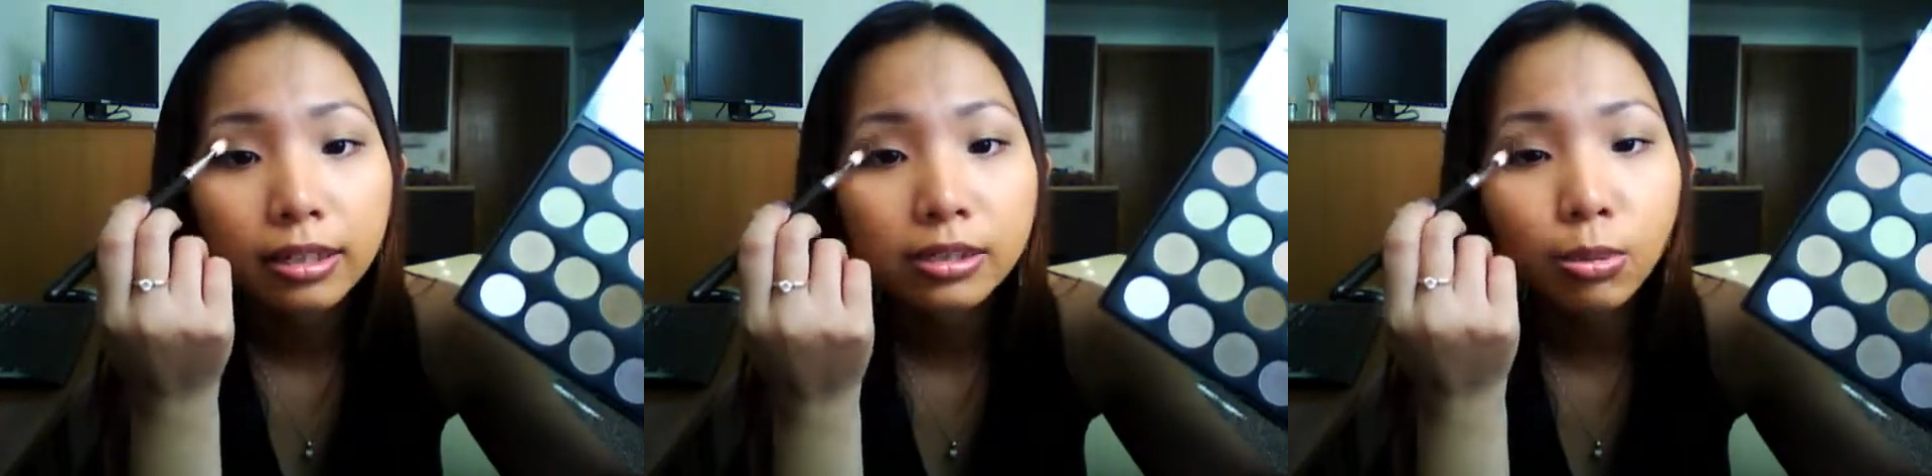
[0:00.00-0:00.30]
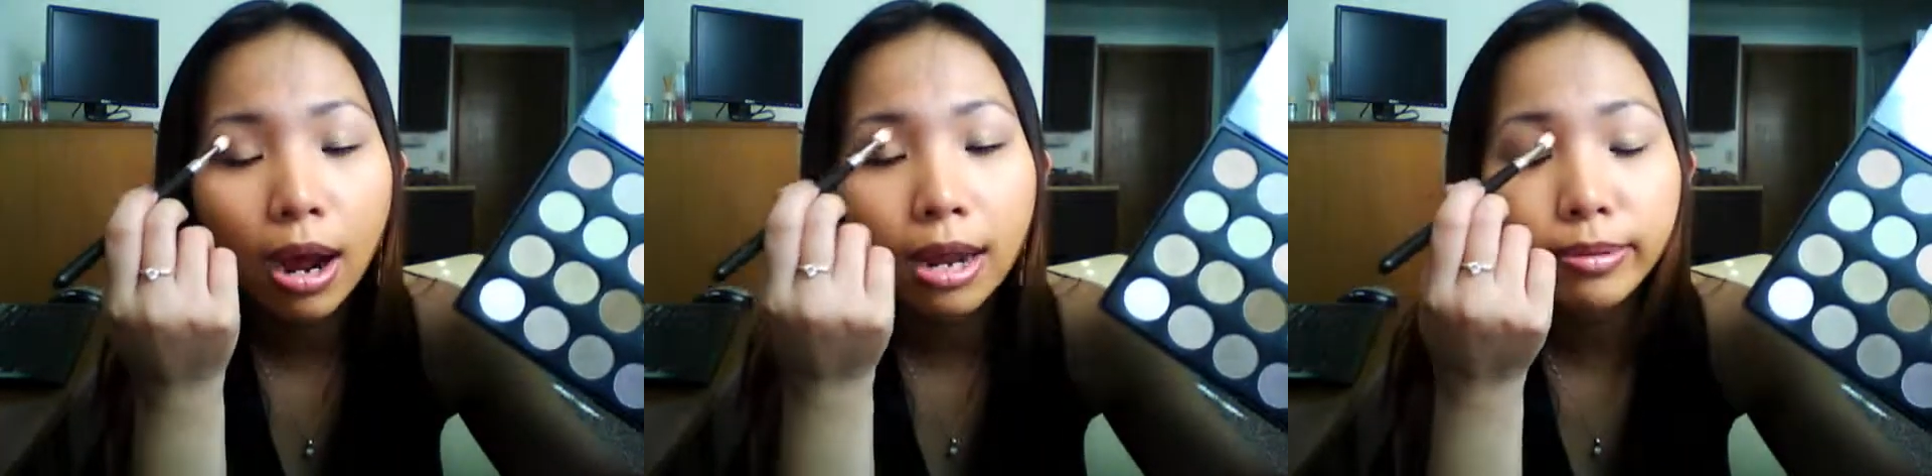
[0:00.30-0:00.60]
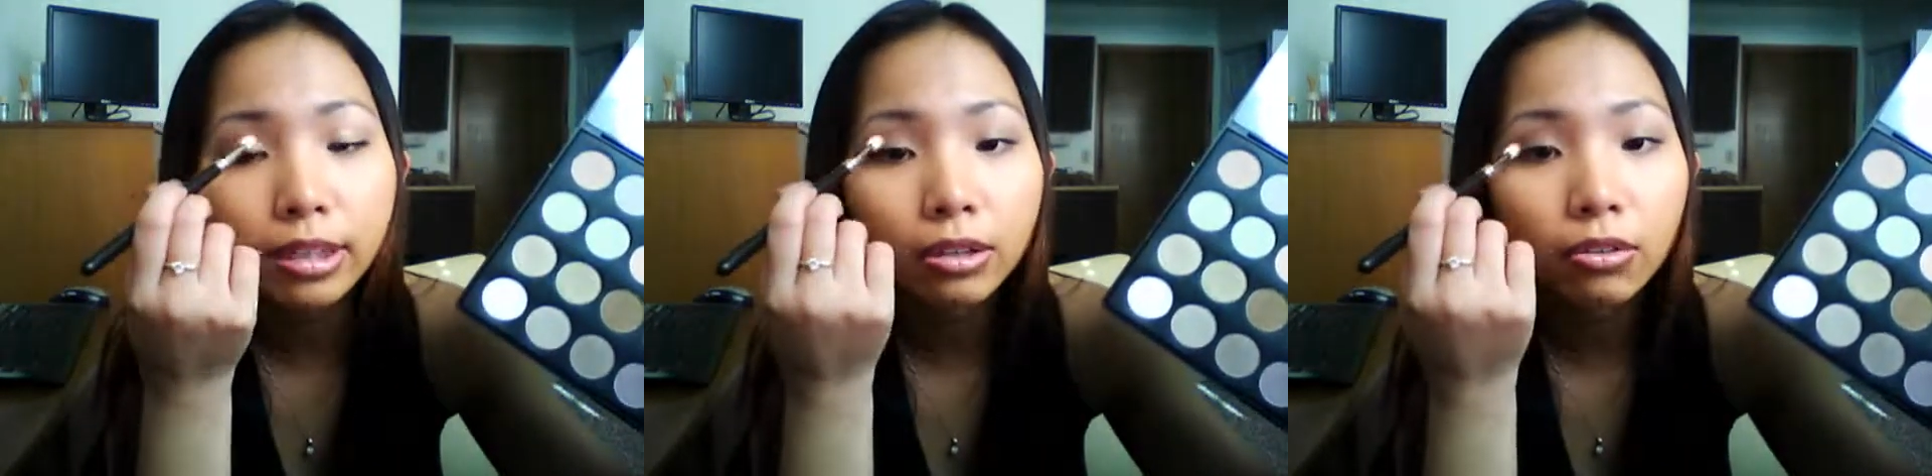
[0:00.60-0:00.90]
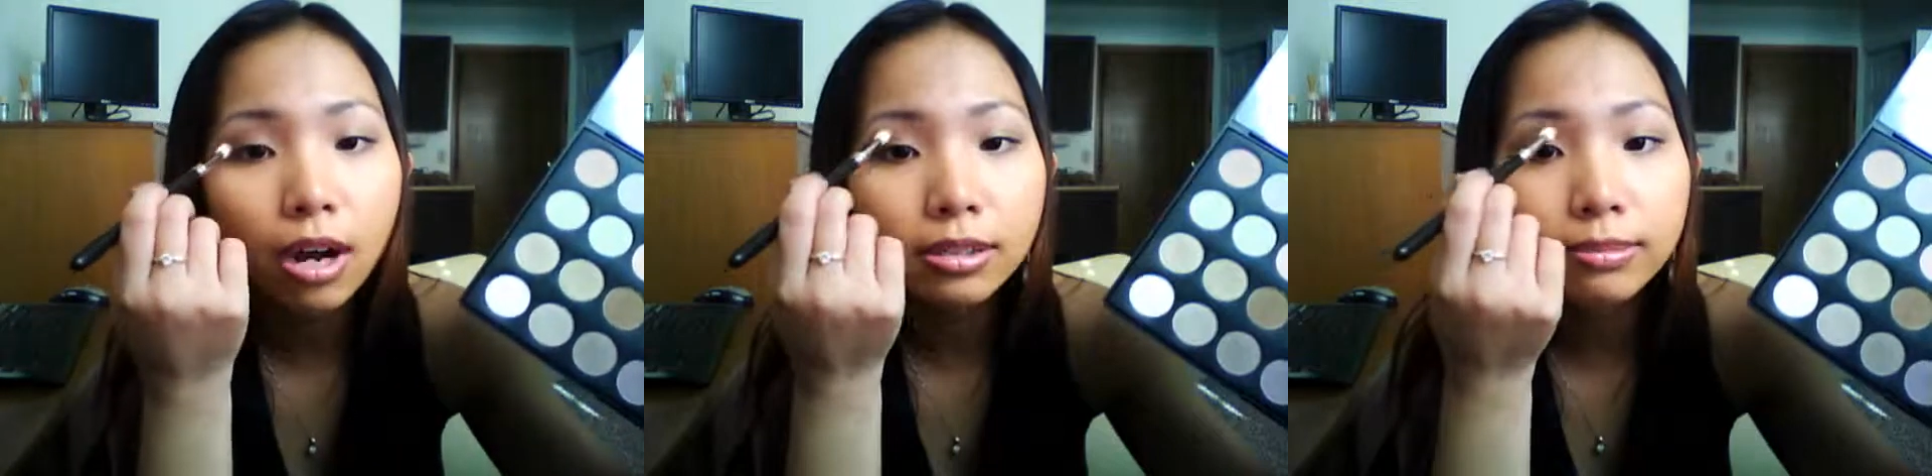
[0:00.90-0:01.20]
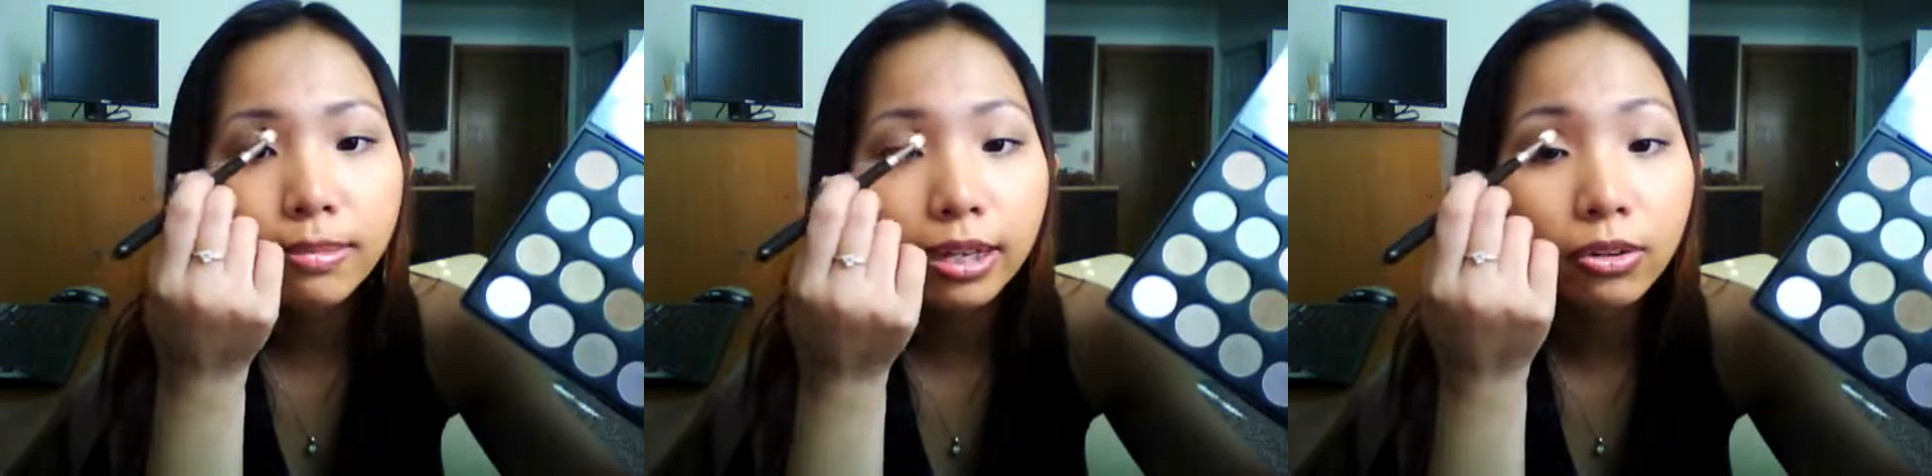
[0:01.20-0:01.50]
swipe it
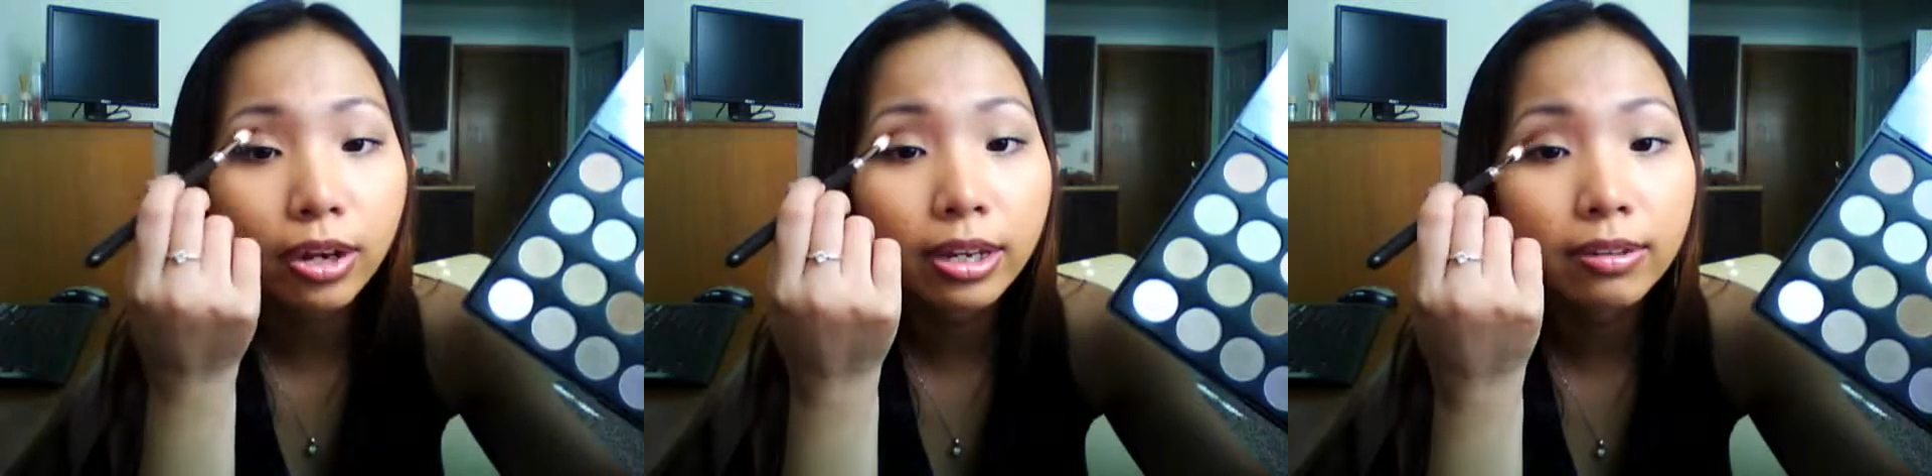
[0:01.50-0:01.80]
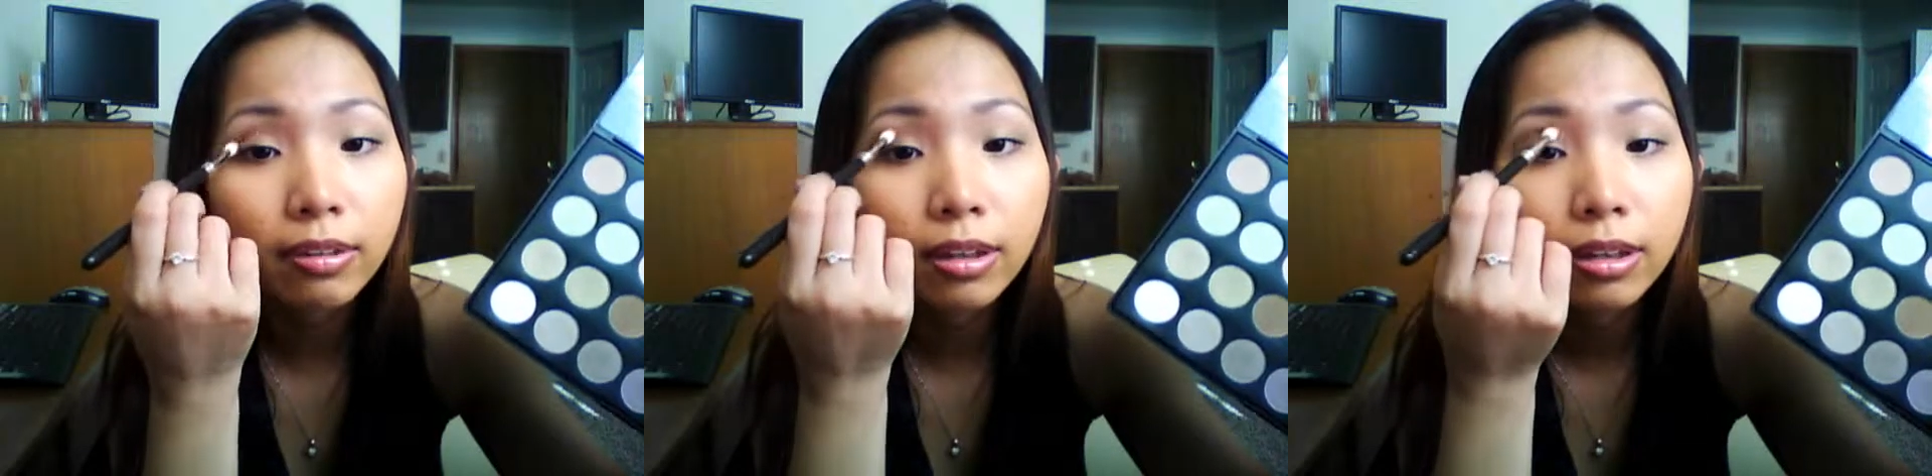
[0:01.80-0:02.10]
across my crease.